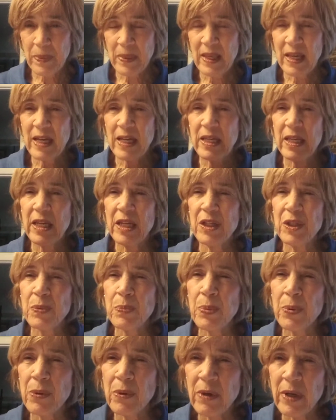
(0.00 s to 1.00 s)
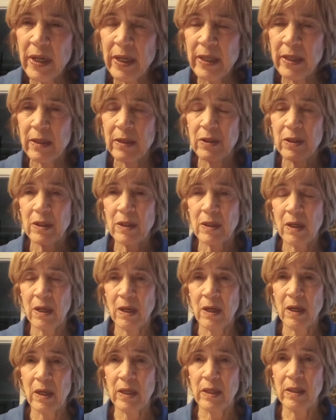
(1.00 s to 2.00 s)
And he's praying to
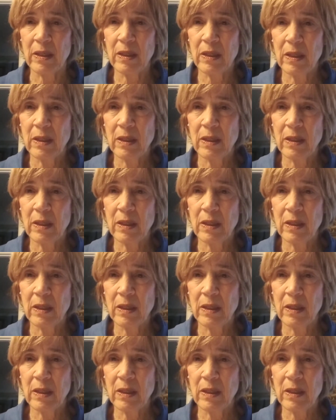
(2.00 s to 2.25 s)
God